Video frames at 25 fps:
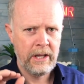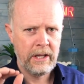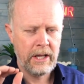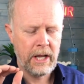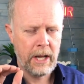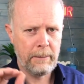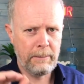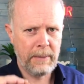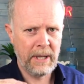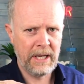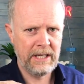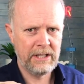
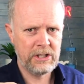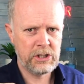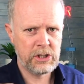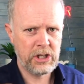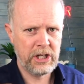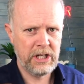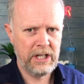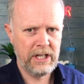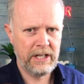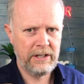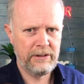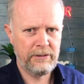a balance
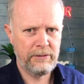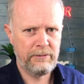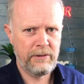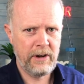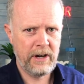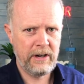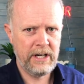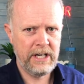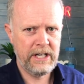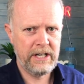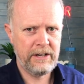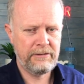sheet is
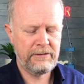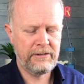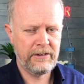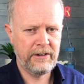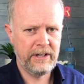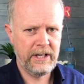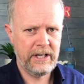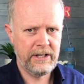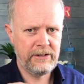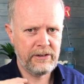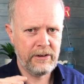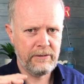very
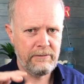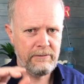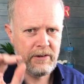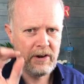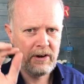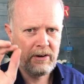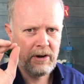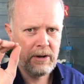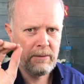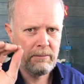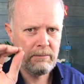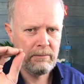different. It's a
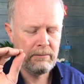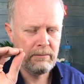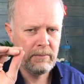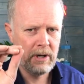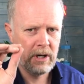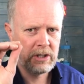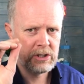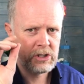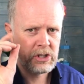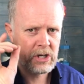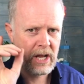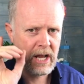very
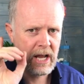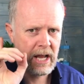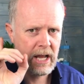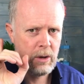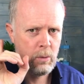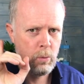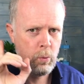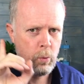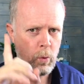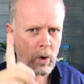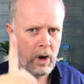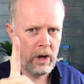much a
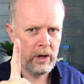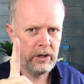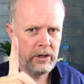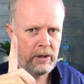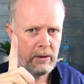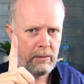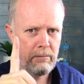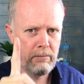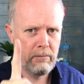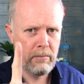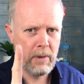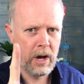one
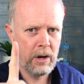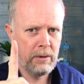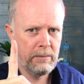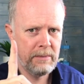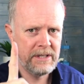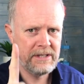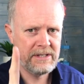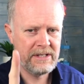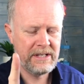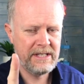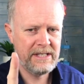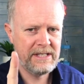
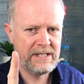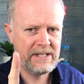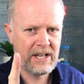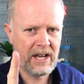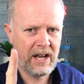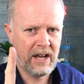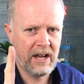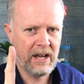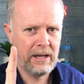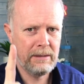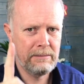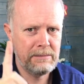moment in
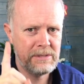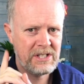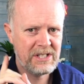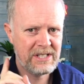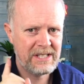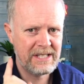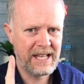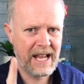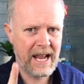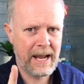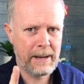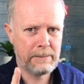time
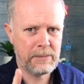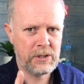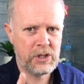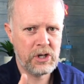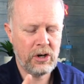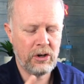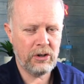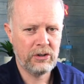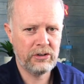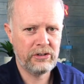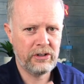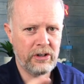
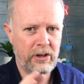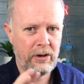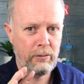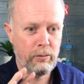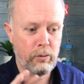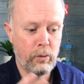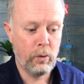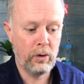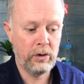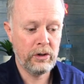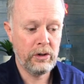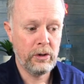snapshot of
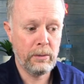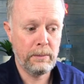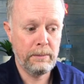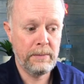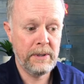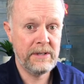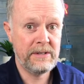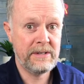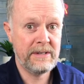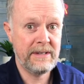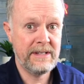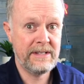what your
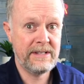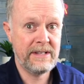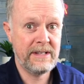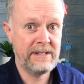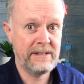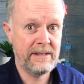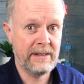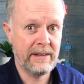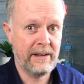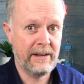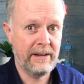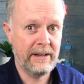business
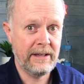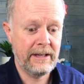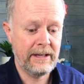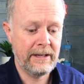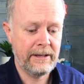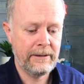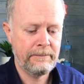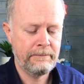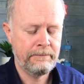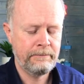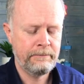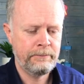is like.
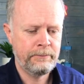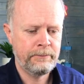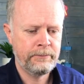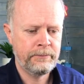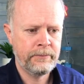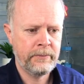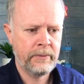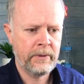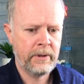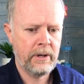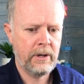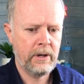
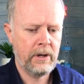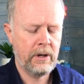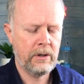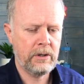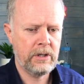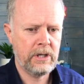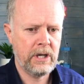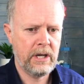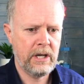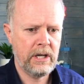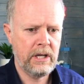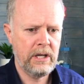
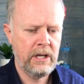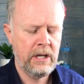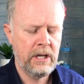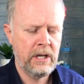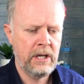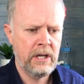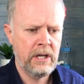Okay.